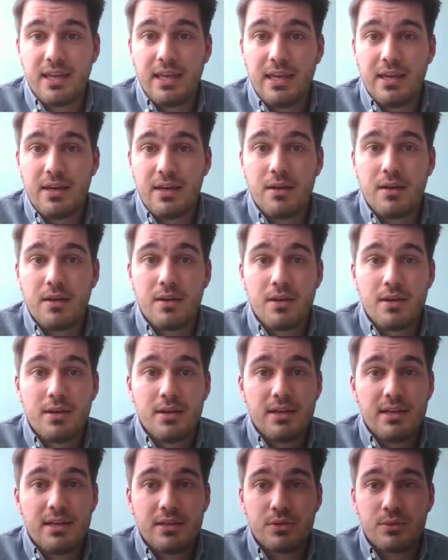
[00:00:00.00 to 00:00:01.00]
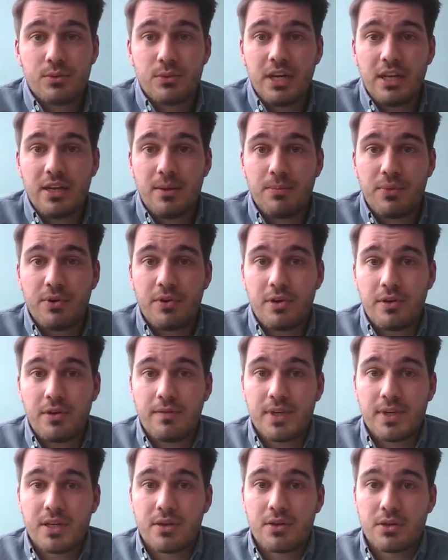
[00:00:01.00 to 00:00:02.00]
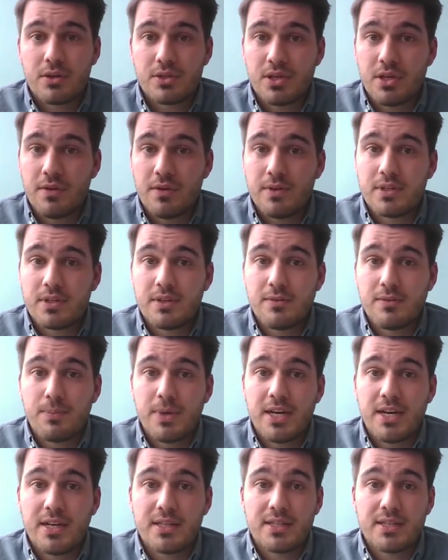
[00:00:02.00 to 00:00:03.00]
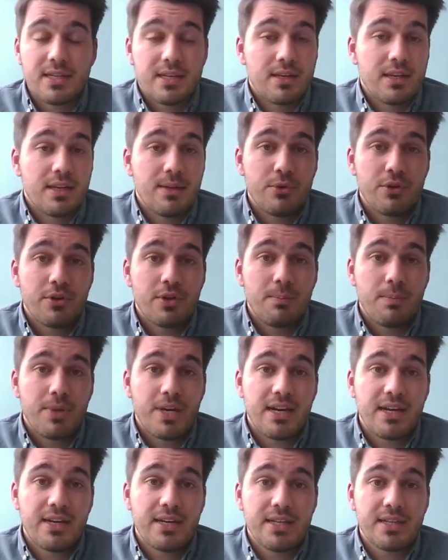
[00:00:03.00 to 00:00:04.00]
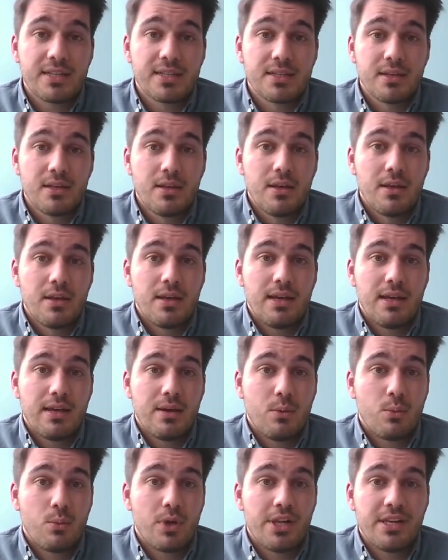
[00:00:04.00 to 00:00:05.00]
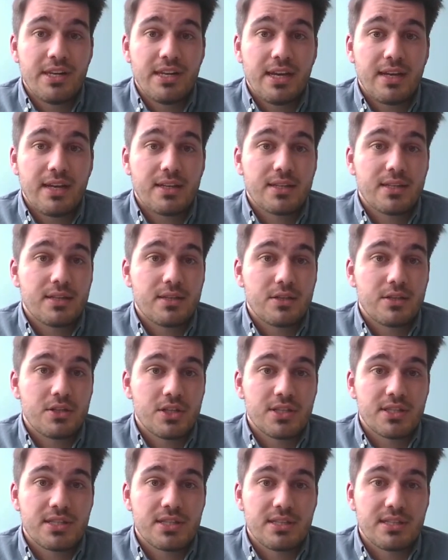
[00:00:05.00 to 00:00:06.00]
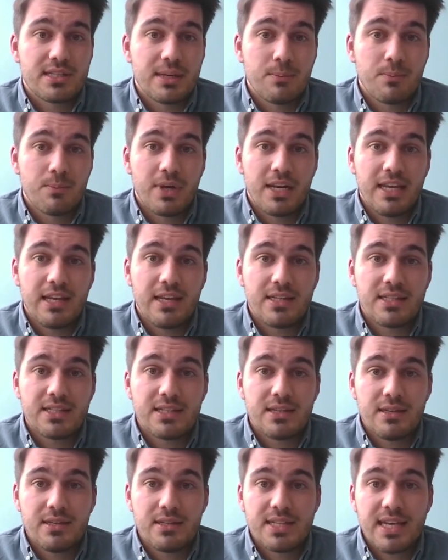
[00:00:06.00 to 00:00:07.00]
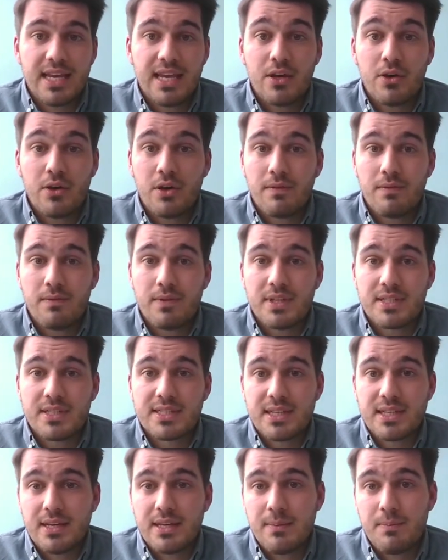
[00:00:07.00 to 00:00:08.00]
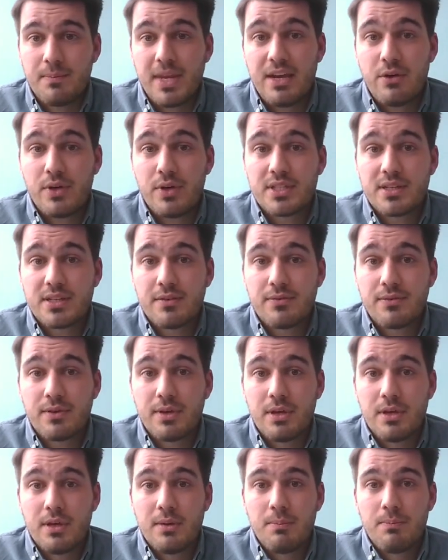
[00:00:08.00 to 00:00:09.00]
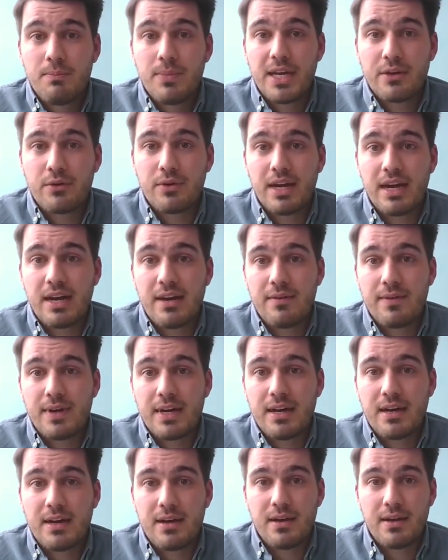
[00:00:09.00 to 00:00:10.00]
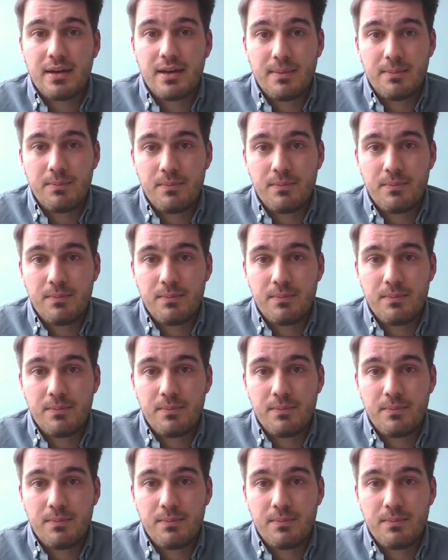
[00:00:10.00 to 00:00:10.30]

here it is really important that conservative parties and liberal parties will not just simply take on this narrative, but rather